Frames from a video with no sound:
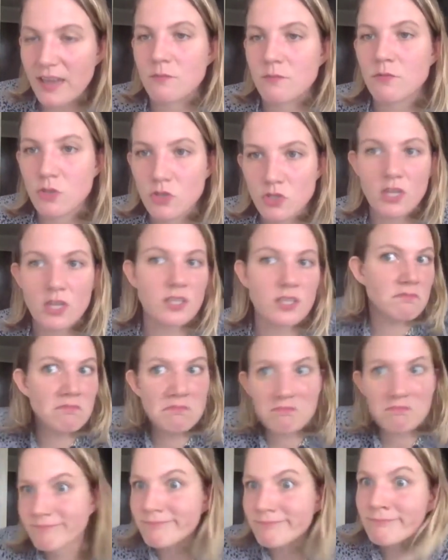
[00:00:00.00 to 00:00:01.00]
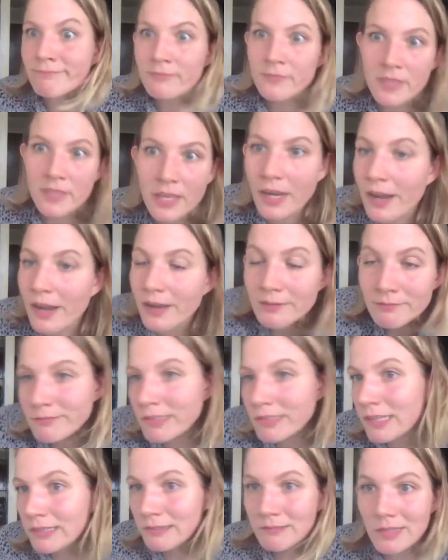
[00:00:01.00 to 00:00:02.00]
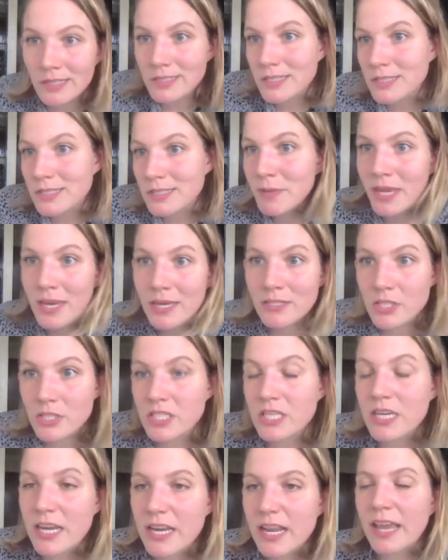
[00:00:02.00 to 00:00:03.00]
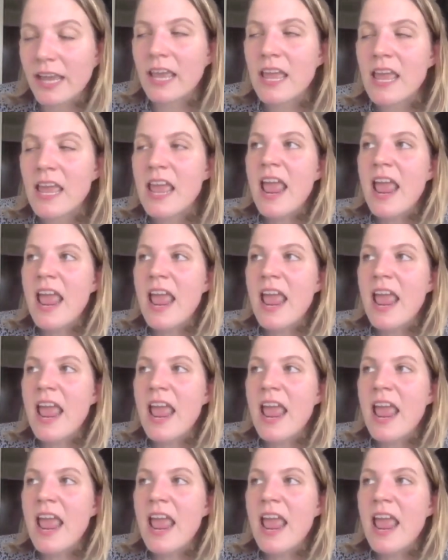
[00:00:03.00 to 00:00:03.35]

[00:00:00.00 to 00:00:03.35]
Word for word: It was just you know, ah, this is me just eating.